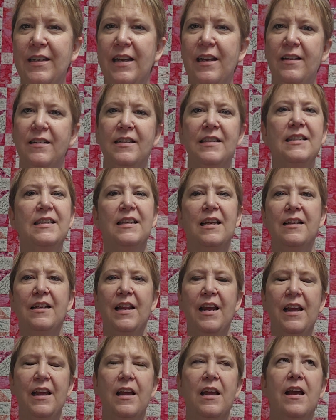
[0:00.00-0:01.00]
day on a
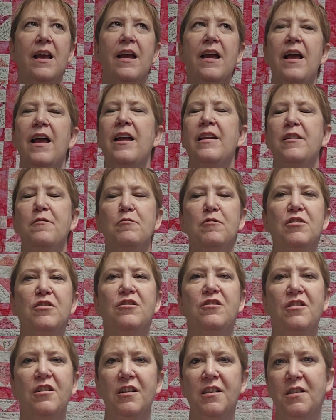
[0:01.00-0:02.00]
Sunday, and it was
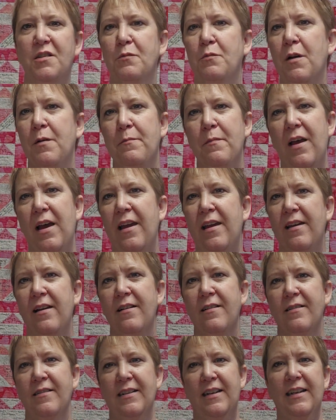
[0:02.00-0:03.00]
just what my
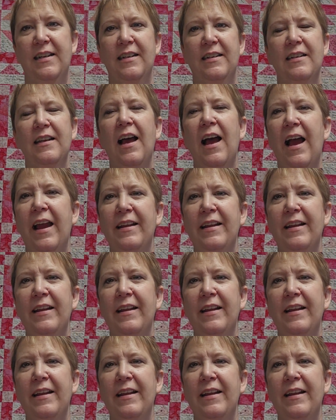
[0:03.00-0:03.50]
heart needed.